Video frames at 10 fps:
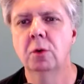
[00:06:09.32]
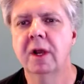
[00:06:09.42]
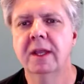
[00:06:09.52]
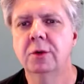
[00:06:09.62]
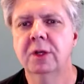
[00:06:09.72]

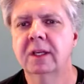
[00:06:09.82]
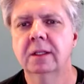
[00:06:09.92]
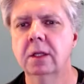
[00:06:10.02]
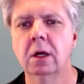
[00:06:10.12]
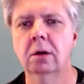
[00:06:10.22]
way you
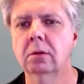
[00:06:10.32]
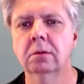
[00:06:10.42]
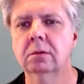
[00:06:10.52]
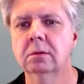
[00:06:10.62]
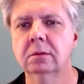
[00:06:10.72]
can know
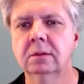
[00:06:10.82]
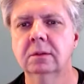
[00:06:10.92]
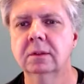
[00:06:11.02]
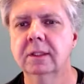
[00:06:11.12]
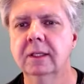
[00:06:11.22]

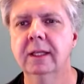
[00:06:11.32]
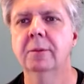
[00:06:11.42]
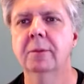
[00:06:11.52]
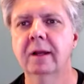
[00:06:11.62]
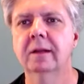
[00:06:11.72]

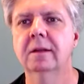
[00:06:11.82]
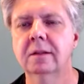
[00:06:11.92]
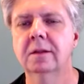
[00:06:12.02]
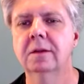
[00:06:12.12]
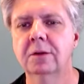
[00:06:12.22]
anyway. Yeah,
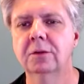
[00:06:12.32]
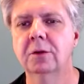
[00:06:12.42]
there's